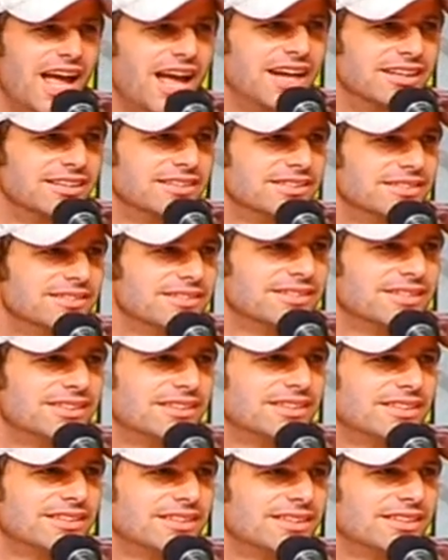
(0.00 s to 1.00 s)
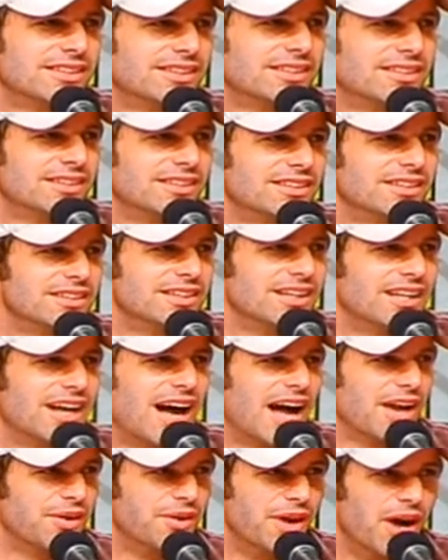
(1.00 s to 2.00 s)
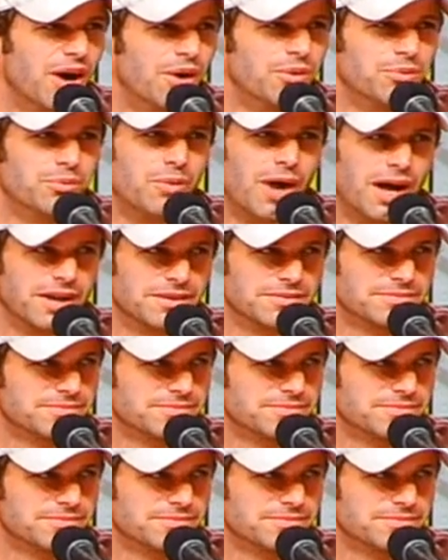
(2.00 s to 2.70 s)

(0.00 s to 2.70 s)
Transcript: And I don't know,